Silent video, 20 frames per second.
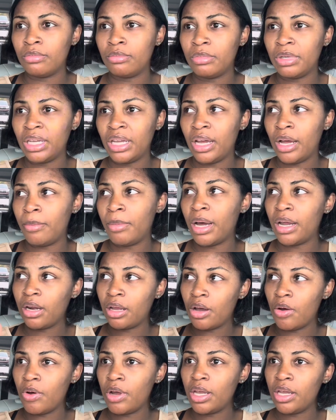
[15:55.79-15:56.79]
But yeah, I'm about to
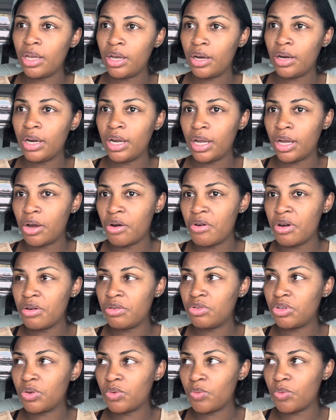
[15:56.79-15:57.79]
go in here and go
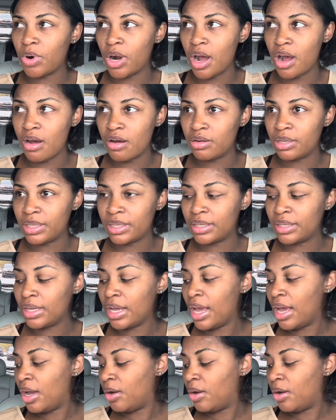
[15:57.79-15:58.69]
into Ross,